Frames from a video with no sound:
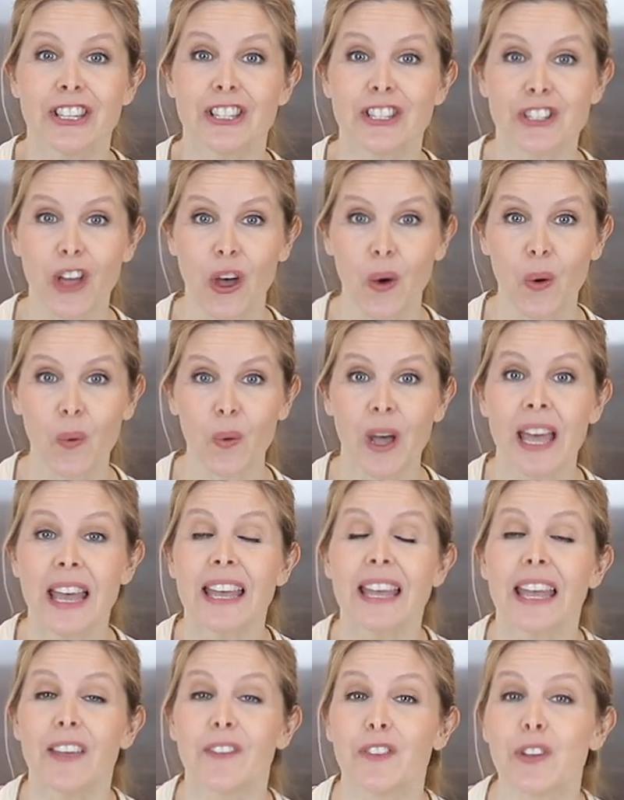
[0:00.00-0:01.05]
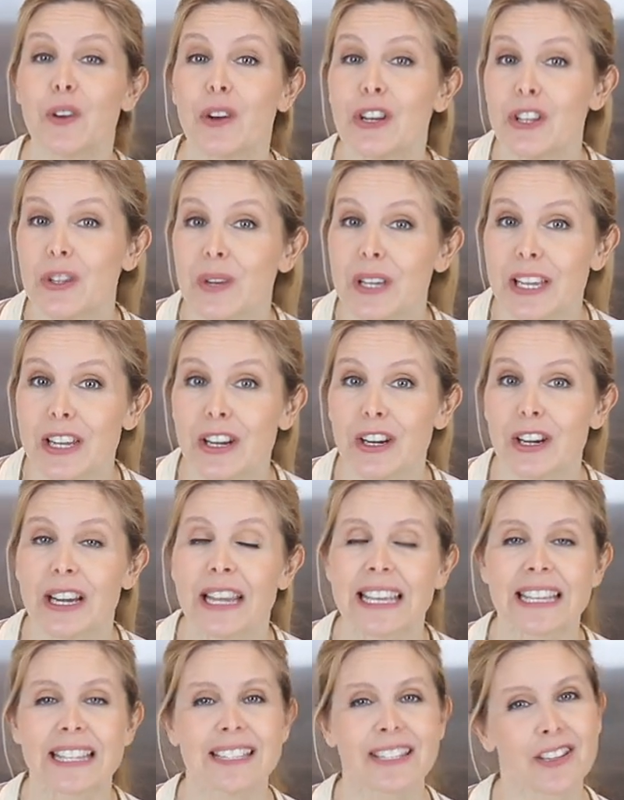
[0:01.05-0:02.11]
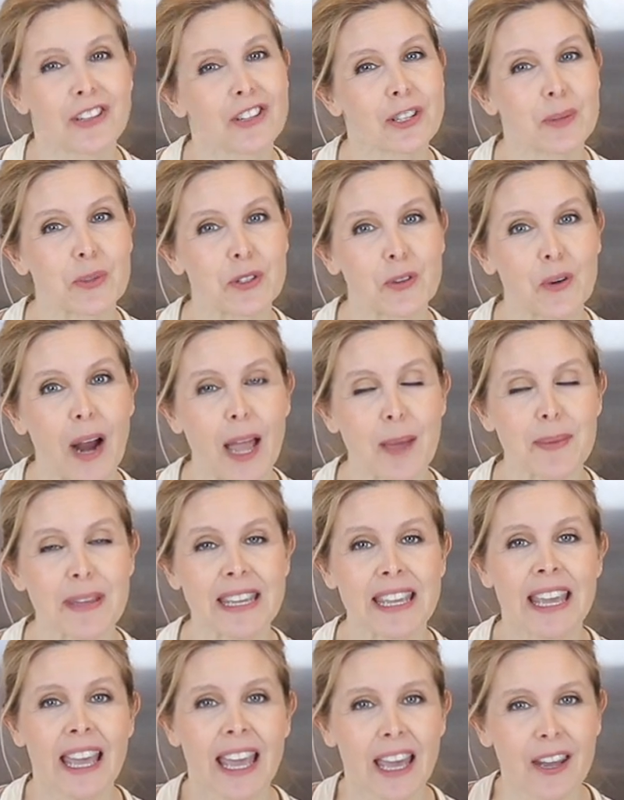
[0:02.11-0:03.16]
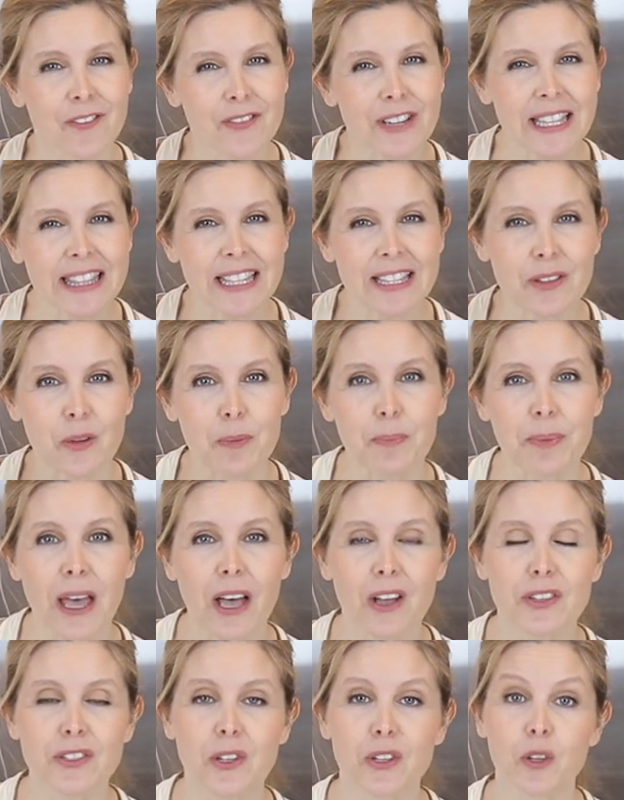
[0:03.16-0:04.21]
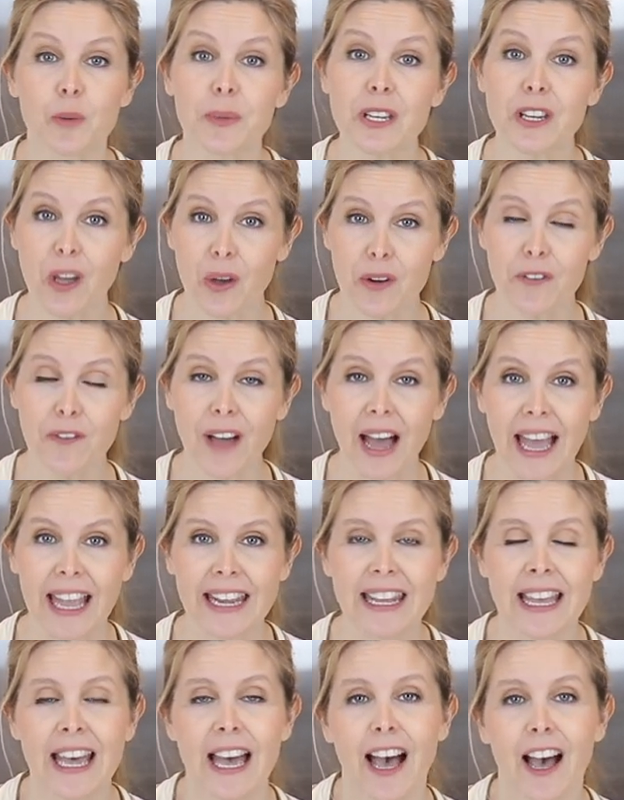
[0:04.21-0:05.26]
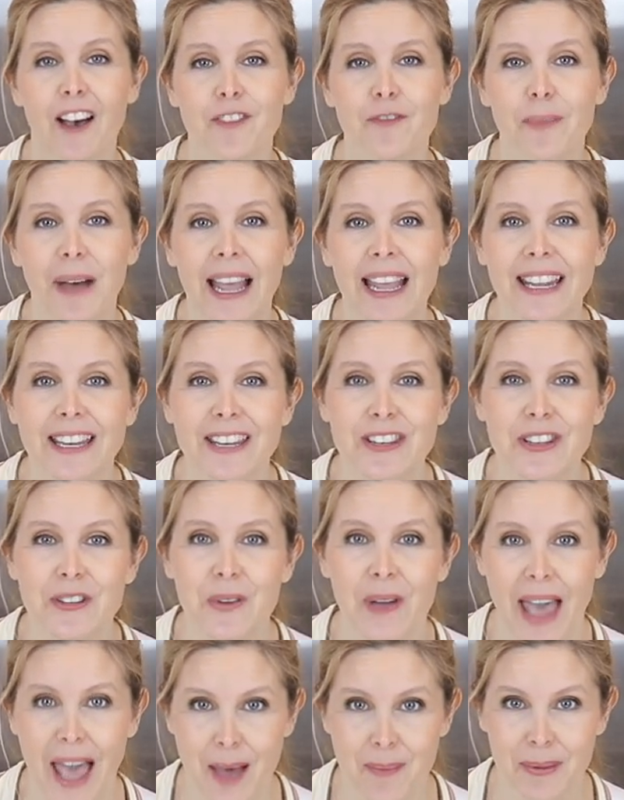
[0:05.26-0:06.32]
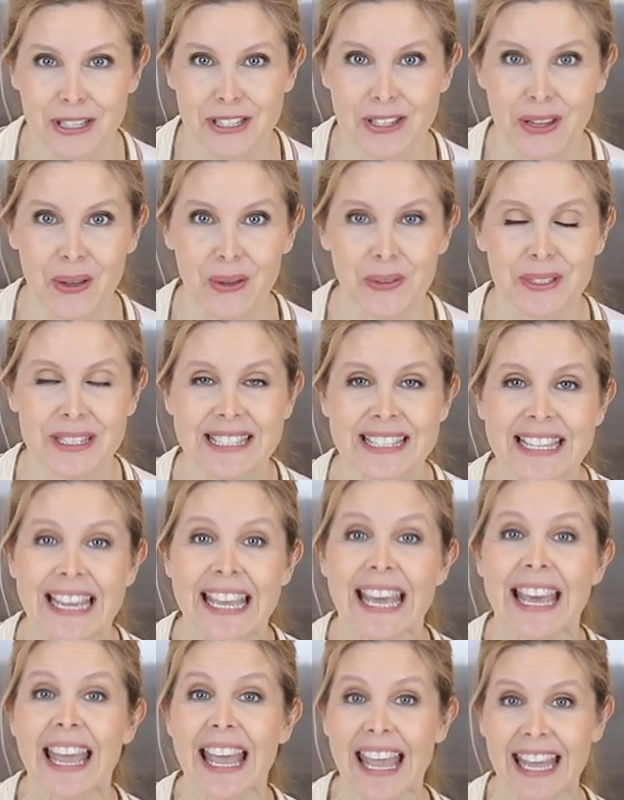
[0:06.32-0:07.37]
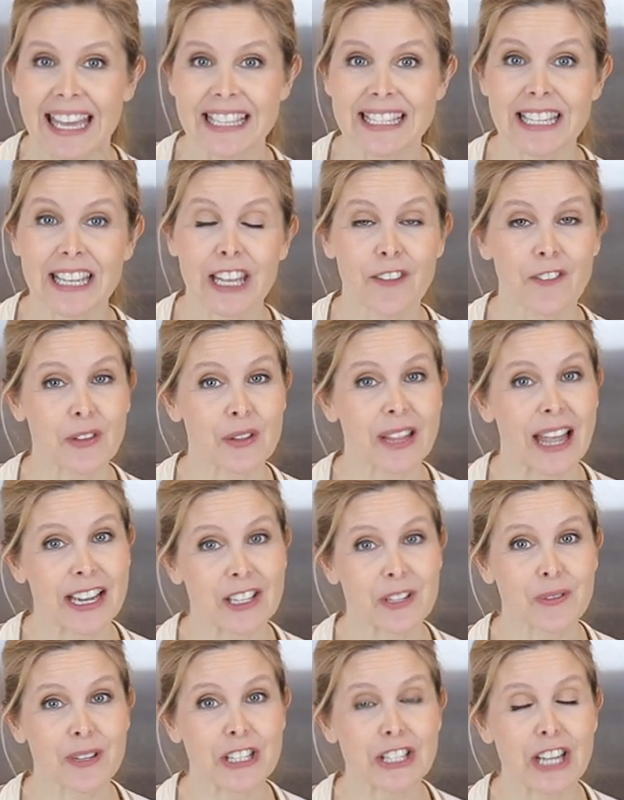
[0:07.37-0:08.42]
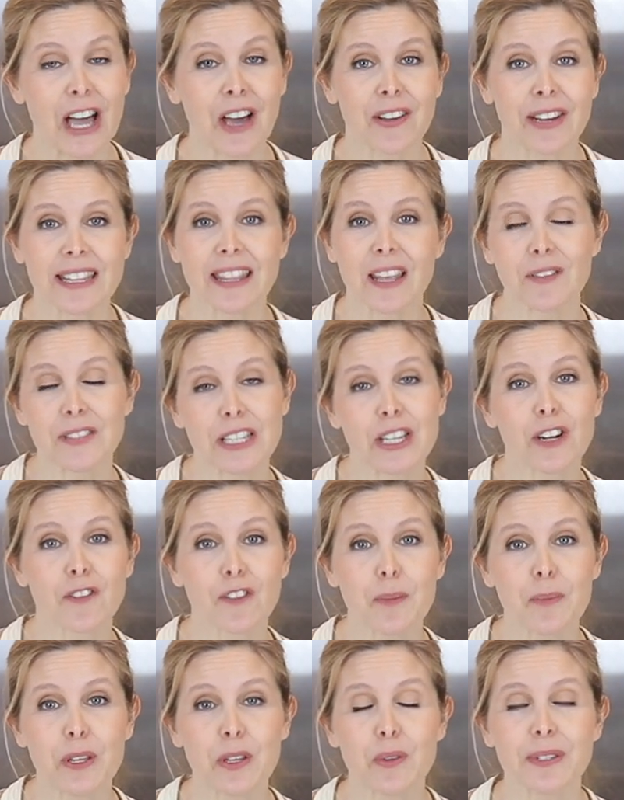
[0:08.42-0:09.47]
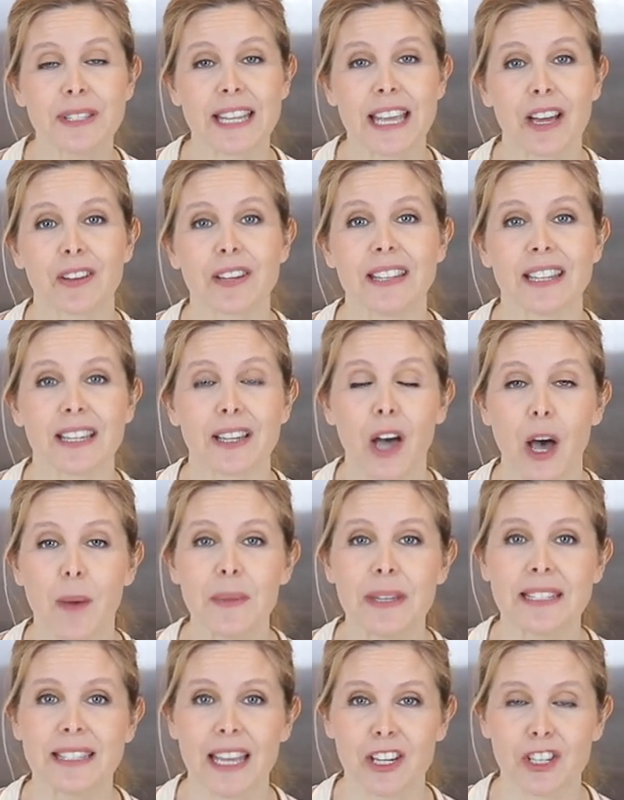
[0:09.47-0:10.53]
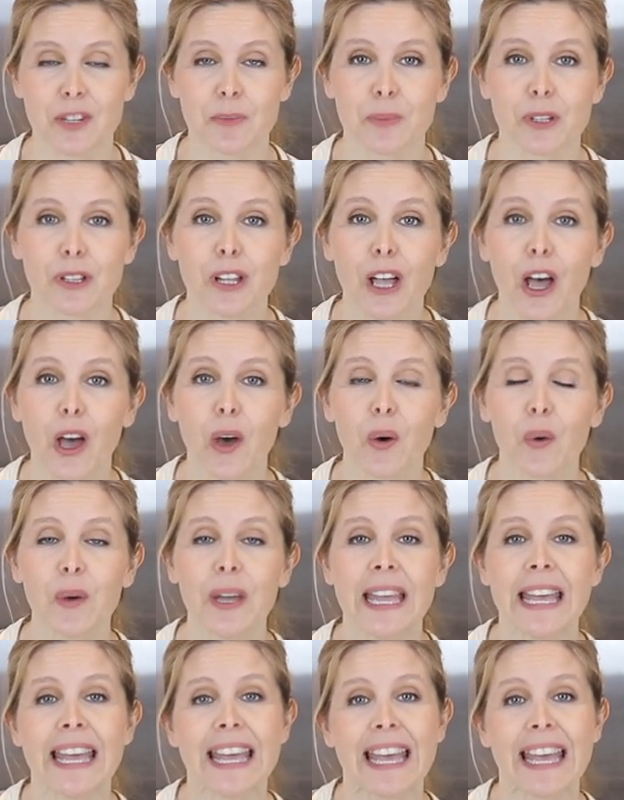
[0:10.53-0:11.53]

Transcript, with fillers: So if you are new here, consider subscribing and ring the little bell so you'll be notified of my new episodes. And if you'd like to reach out, I'd love to hear from you down in the comment section below.